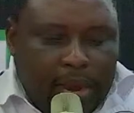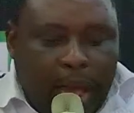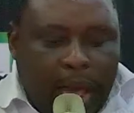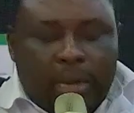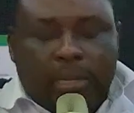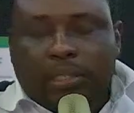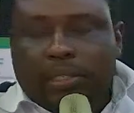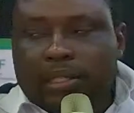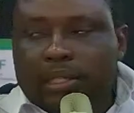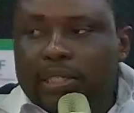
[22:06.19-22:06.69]

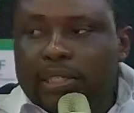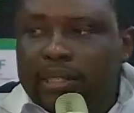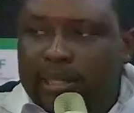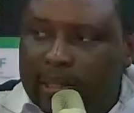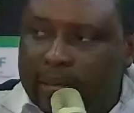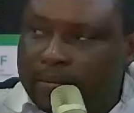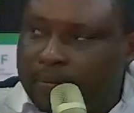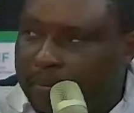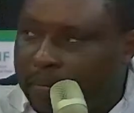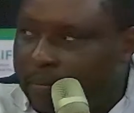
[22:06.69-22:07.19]
that
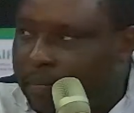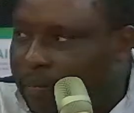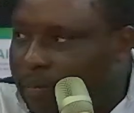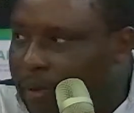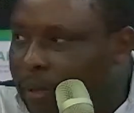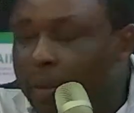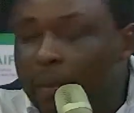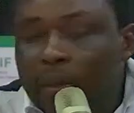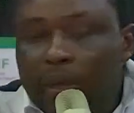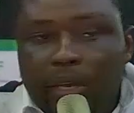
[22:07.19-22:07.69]
system
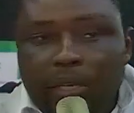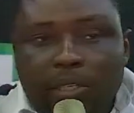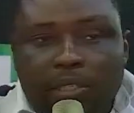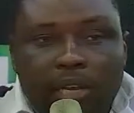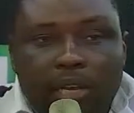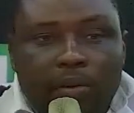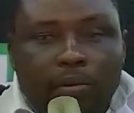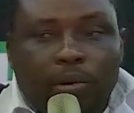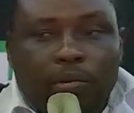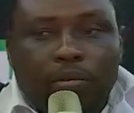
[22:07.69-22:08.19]

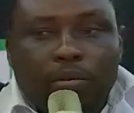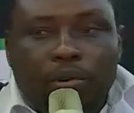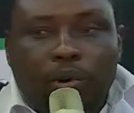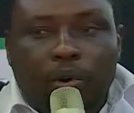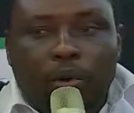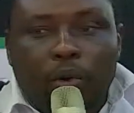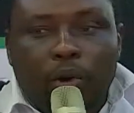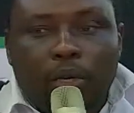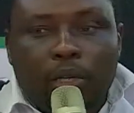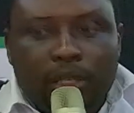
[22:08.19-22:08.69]
is able to
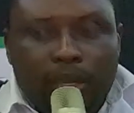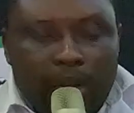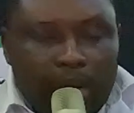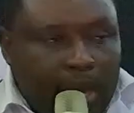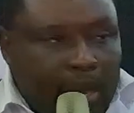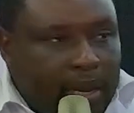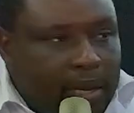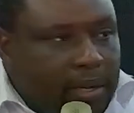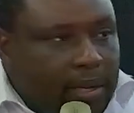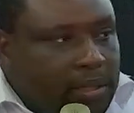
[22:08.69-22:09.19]
know what is
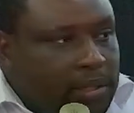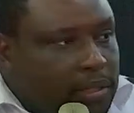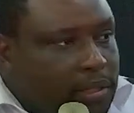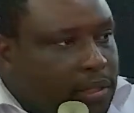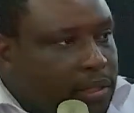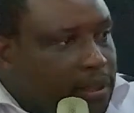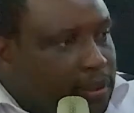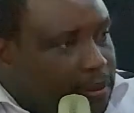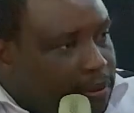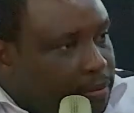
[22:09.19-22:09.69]
the
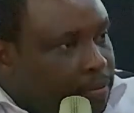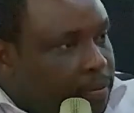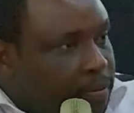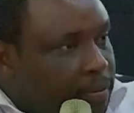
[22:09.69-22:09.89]
latest